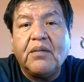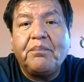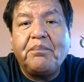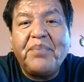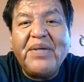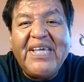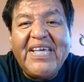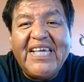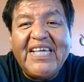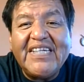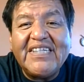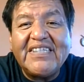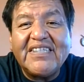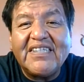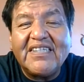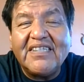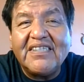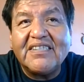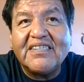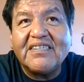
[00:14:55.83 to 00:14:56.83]
Bish
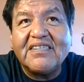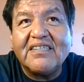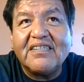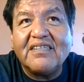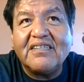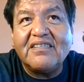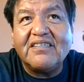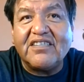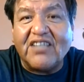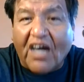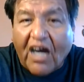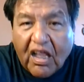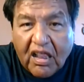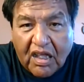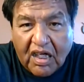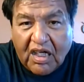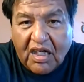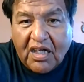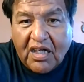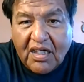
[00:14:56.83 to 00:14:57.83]
is
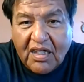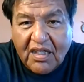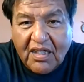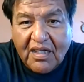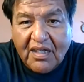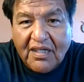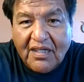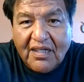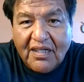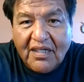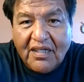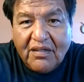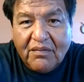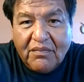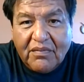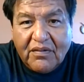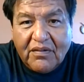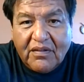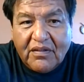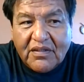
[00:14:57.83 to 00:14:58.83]
dollar.
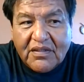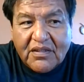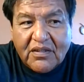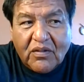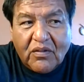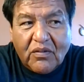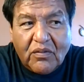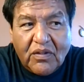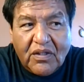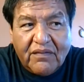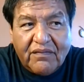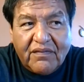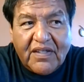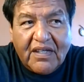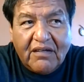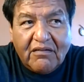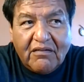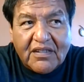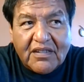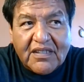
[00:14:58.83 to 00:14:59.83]
So if
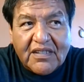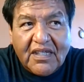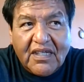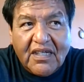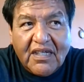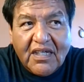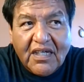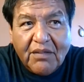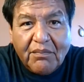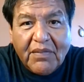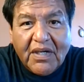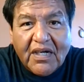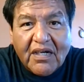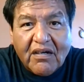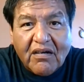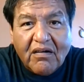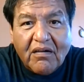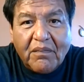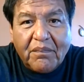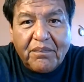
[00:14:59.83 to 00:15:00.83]
they would say
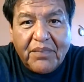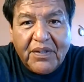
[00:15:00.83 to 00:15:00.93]
Hamako